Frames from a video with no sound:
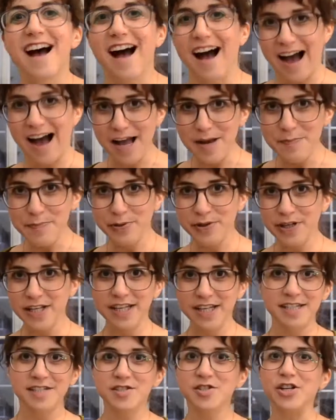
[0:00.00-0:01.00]
Hi
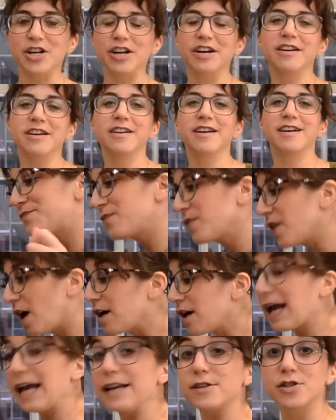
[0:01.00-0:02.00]
Puyi and Joe.
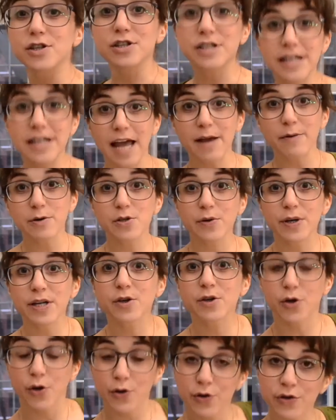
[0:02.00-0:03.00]
Okay, so today we're
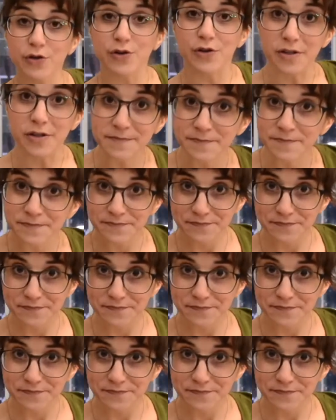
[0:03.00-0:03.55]
doing Kugel.